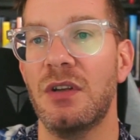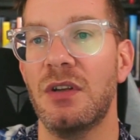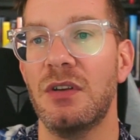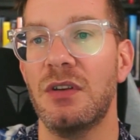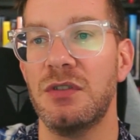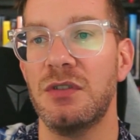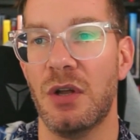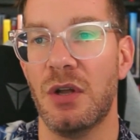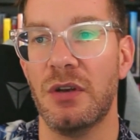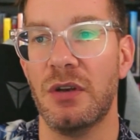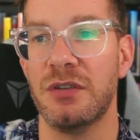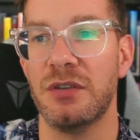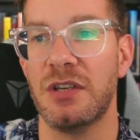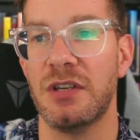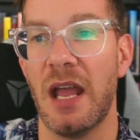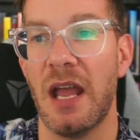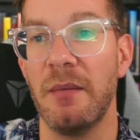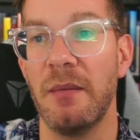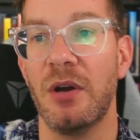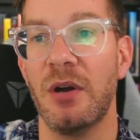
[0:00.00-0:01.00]

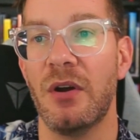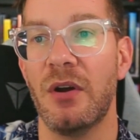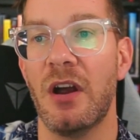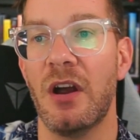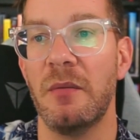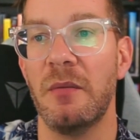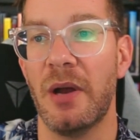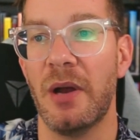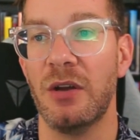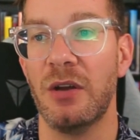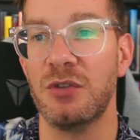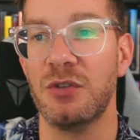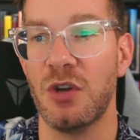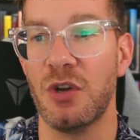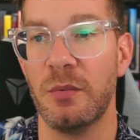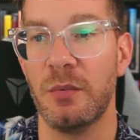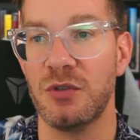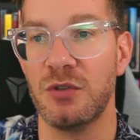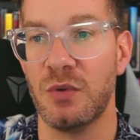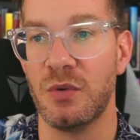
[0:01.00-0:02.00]
MRR by
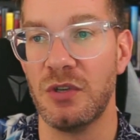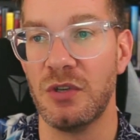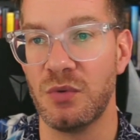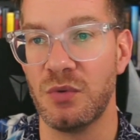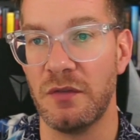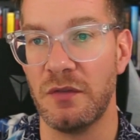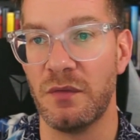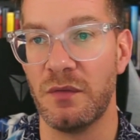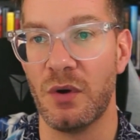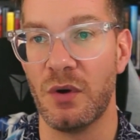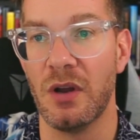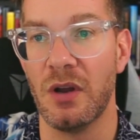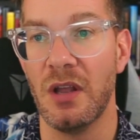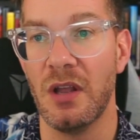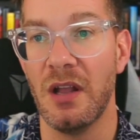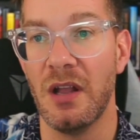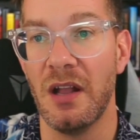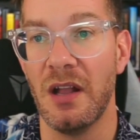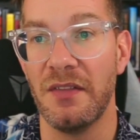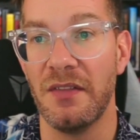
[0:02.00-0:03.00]
October 2024.
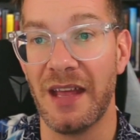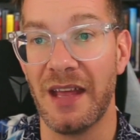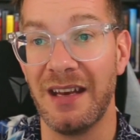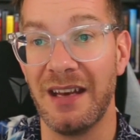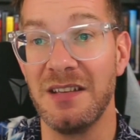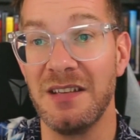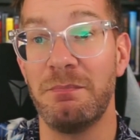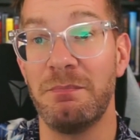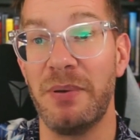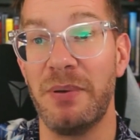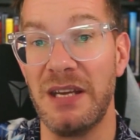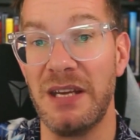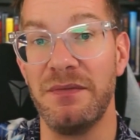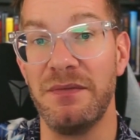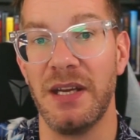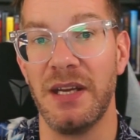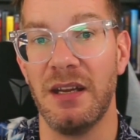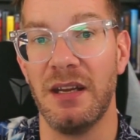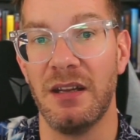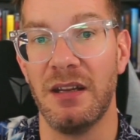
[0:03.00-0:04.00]
That is
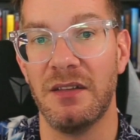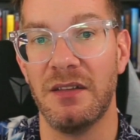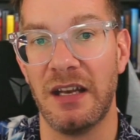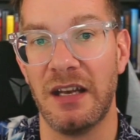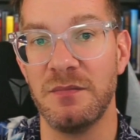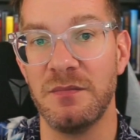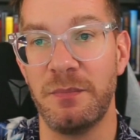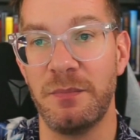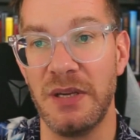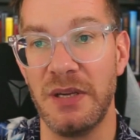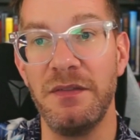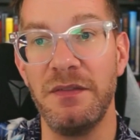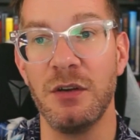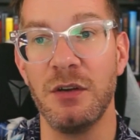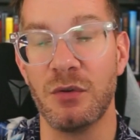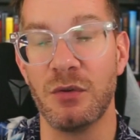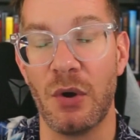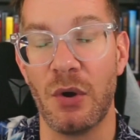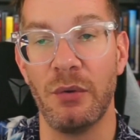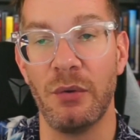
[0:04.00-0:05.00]
beefy. That is beefy
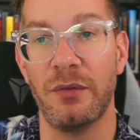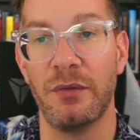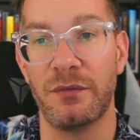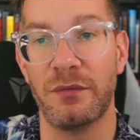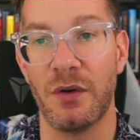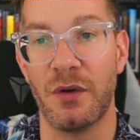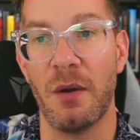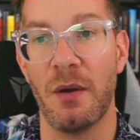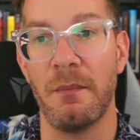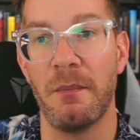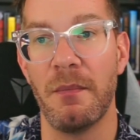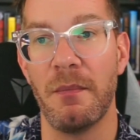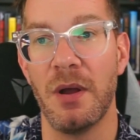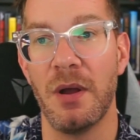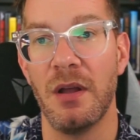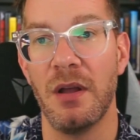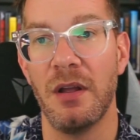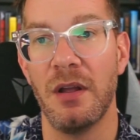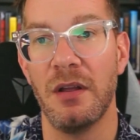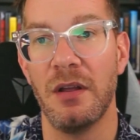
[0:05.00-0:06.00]
growth from
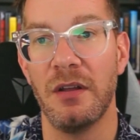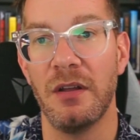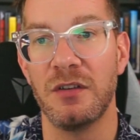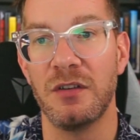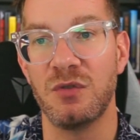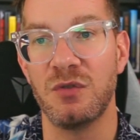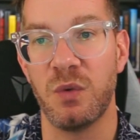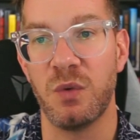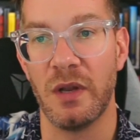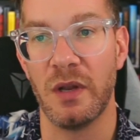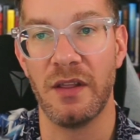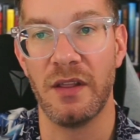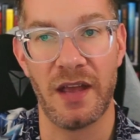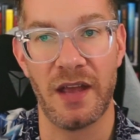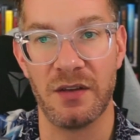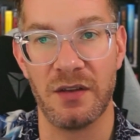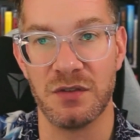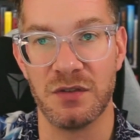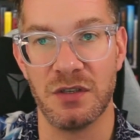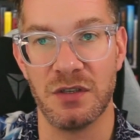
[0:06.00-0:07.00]

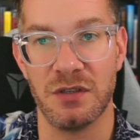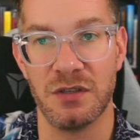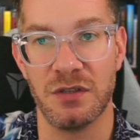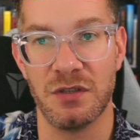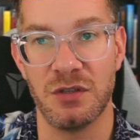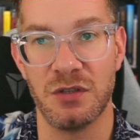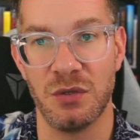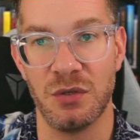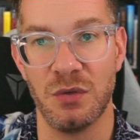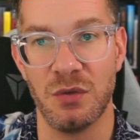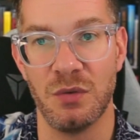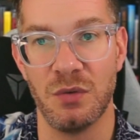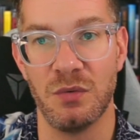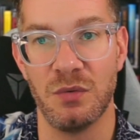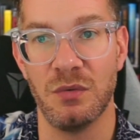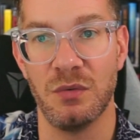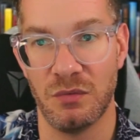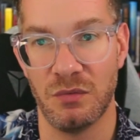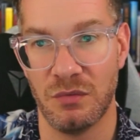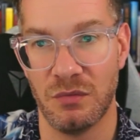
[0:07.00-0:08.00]
20,000 to
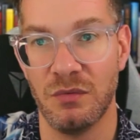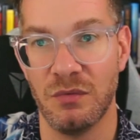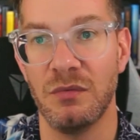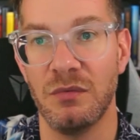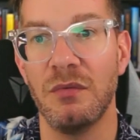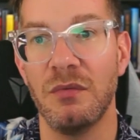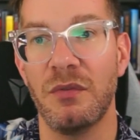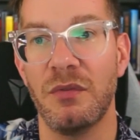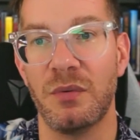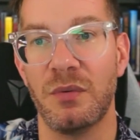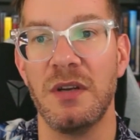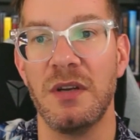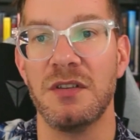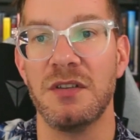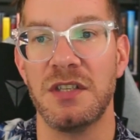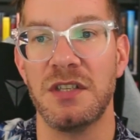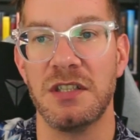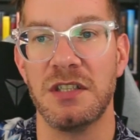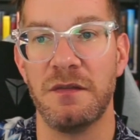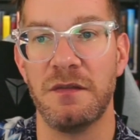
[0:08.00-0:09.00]

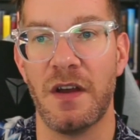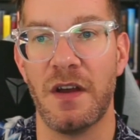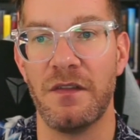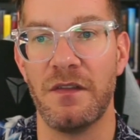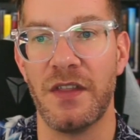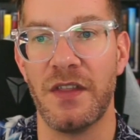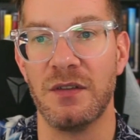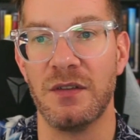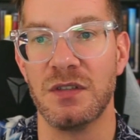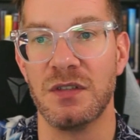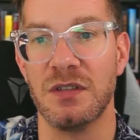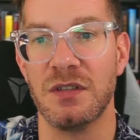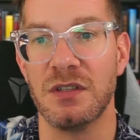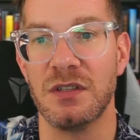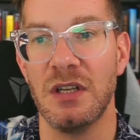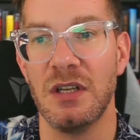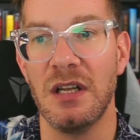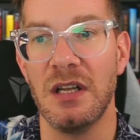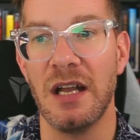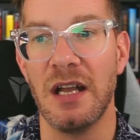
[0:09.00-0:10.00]
365,000.
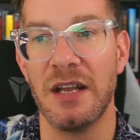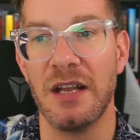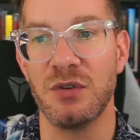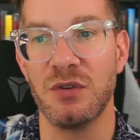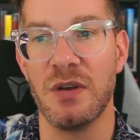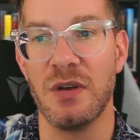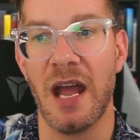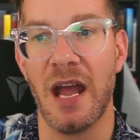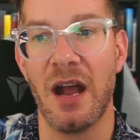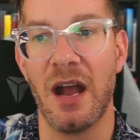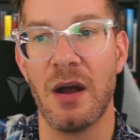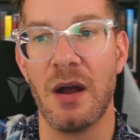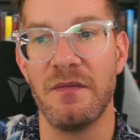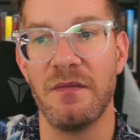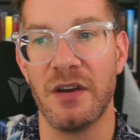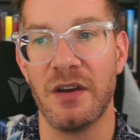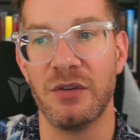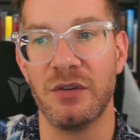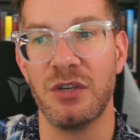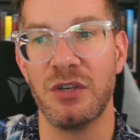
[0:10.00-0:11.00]
And so now I'm
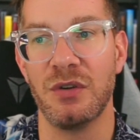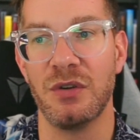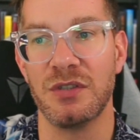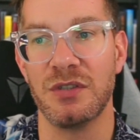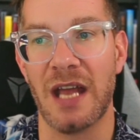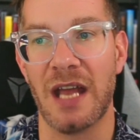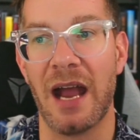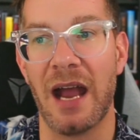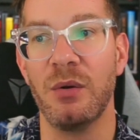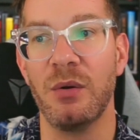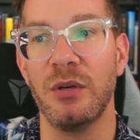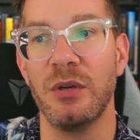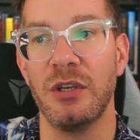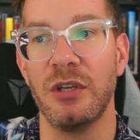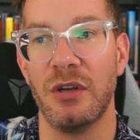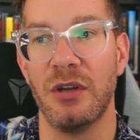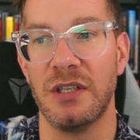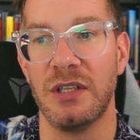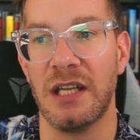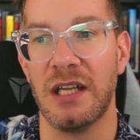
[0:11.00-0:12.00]
very curious, how are you
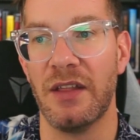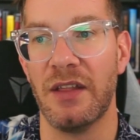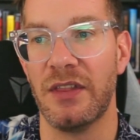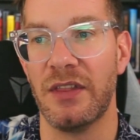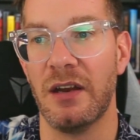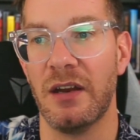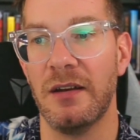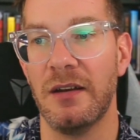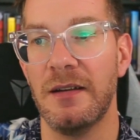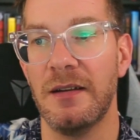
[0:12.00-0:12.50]
going to get there?